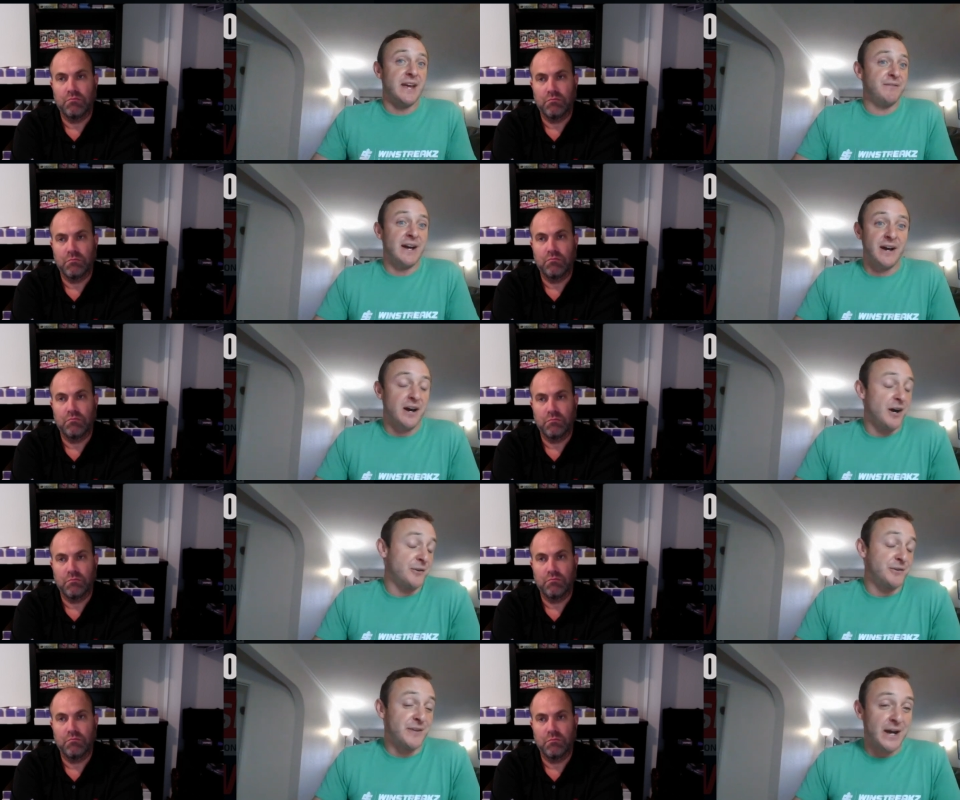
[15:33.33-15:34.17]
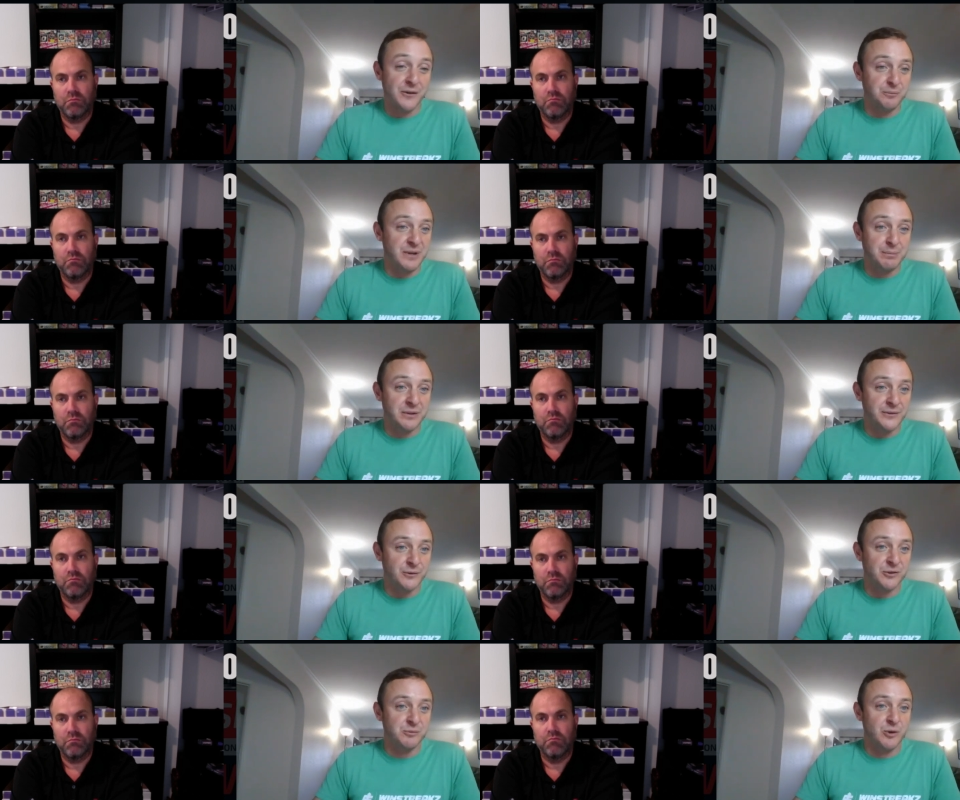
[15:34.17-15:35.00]
Speaker 1: have got 100000 people on
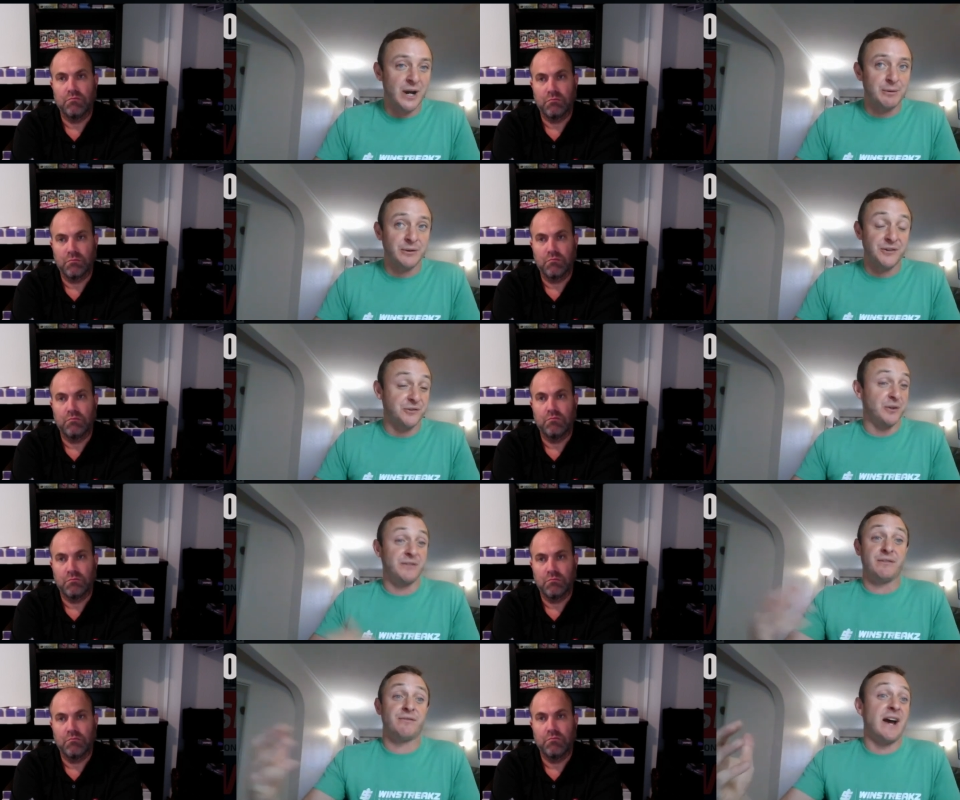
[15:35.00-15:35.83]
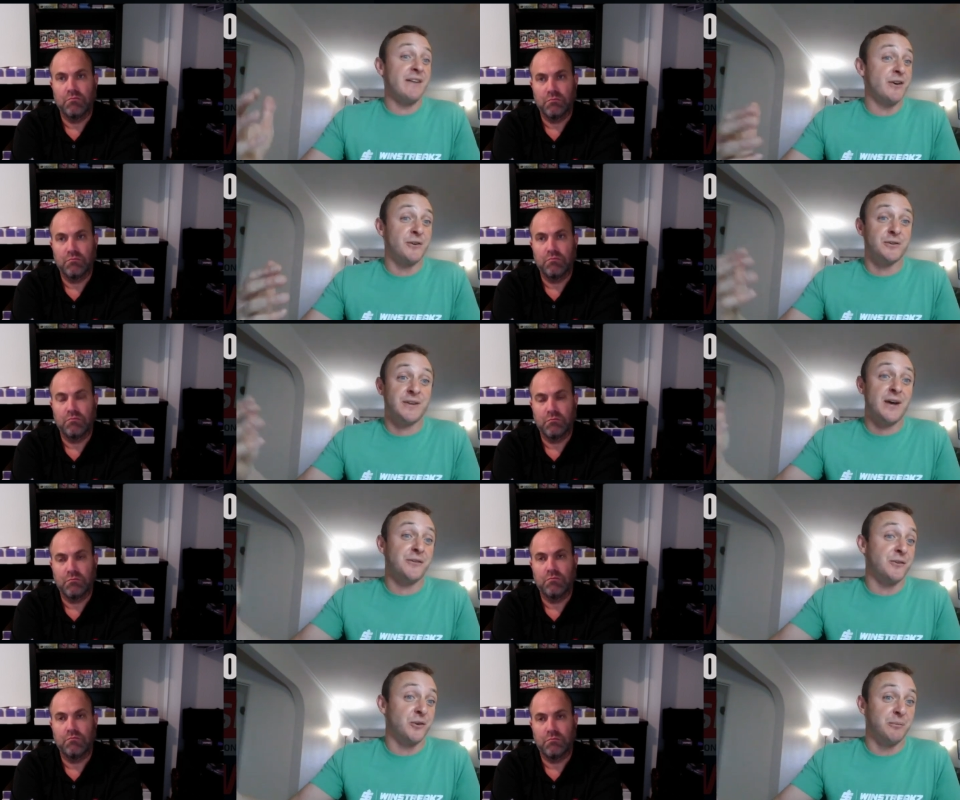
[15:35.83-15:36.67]
their subscriber list or even
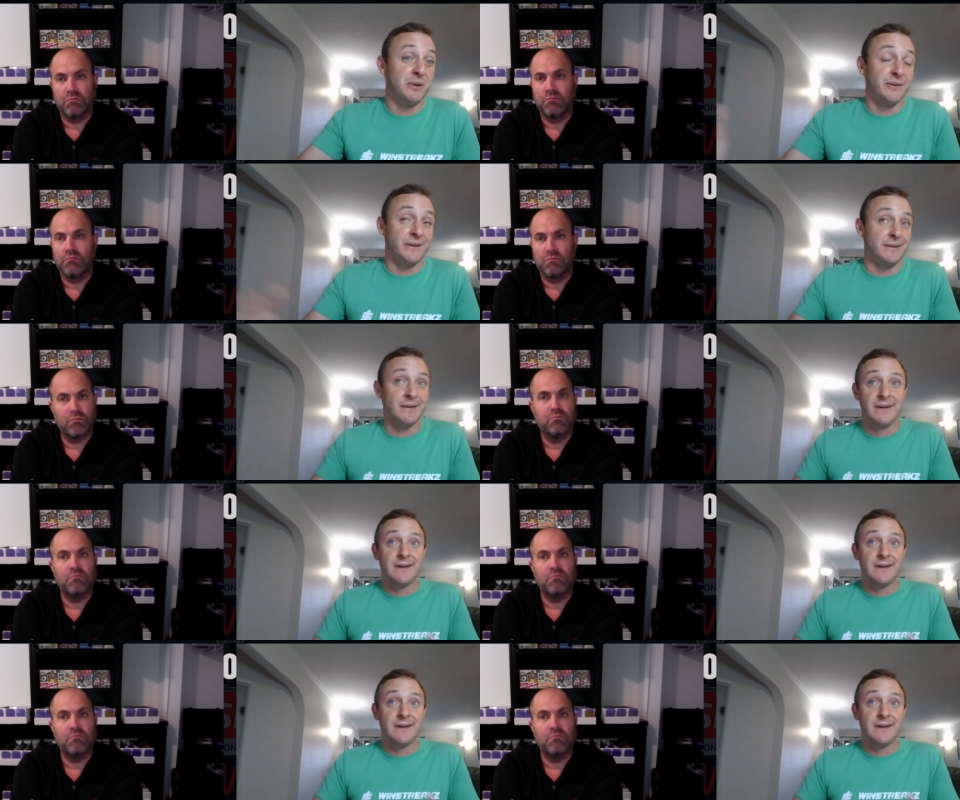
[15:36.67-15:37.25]
500000 or a million